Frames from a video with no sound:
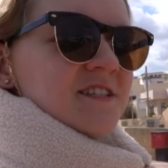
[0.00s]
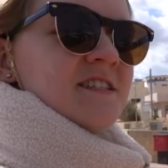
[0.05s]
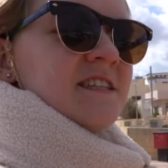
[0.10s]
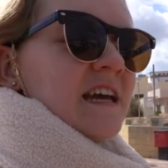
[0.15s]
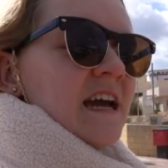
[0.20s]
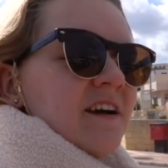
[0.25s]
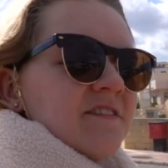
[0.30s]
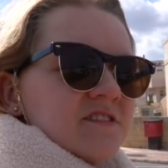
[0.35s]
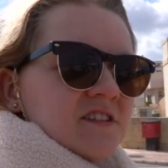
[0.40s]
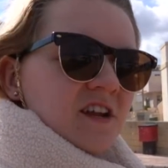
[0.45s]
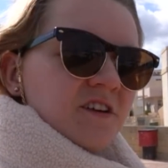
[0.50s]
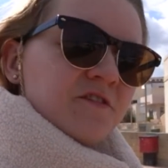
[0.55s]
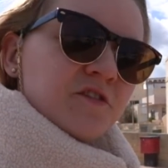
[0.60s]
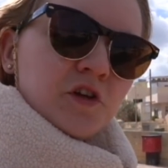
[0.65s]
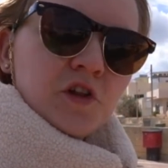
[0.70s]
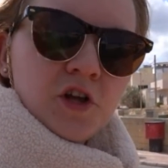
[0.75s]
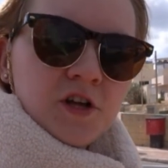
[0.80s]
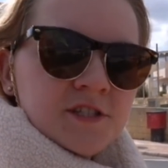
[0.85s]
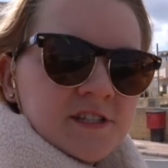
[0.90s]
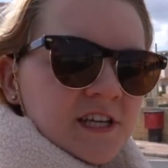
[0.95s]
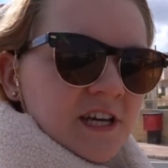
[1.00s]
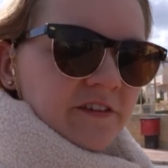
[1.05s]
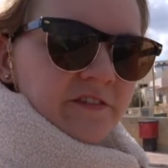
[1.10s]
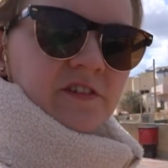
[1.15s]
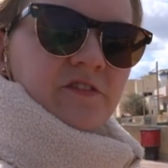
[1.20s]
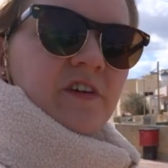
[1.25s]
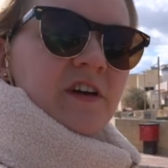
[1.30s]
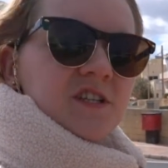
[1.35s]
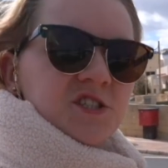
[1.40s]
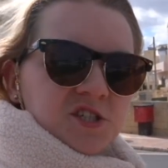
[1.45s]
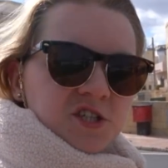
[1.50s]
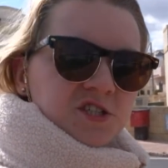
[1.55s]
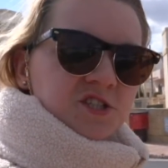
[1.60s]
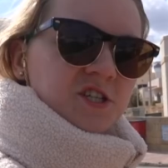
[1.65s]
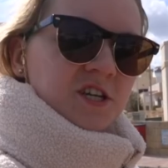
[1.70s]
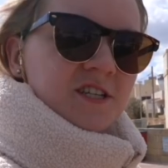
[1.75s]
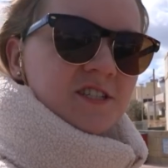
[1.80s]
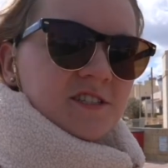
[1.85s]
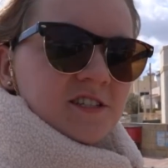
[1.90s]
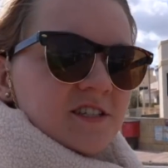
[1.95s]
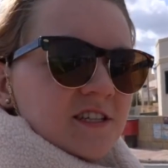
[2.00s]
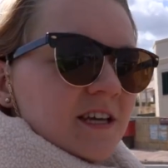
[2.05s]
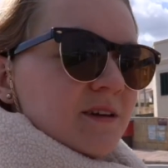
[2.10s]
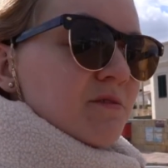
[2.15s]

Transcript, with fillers: today after a full-on day of adventures yesterday,